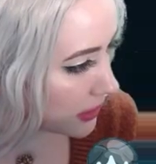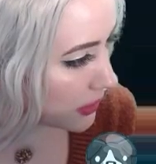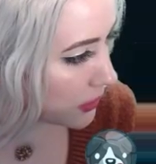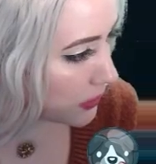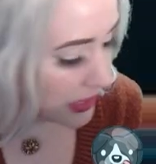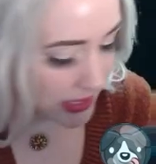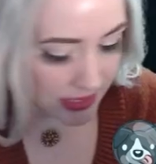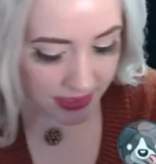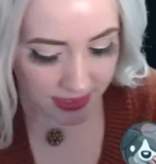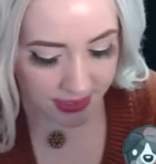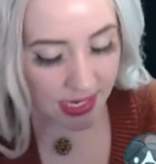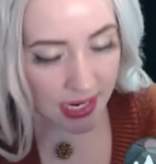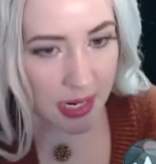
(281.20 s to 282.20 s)
We need to
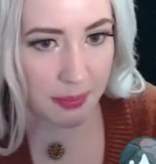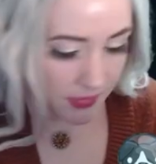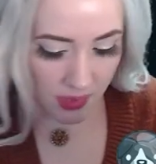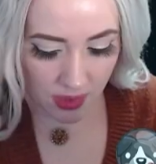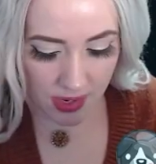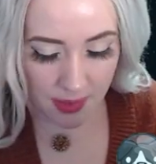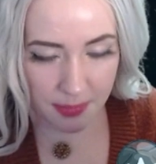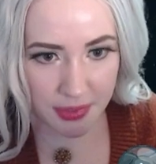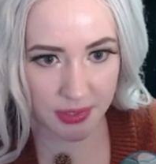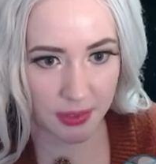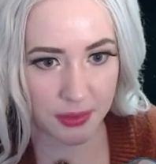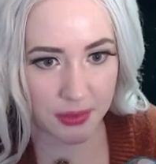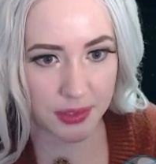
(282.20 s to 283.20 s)
set up our
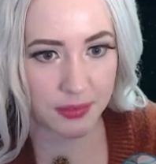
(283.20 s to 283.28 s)
episodes.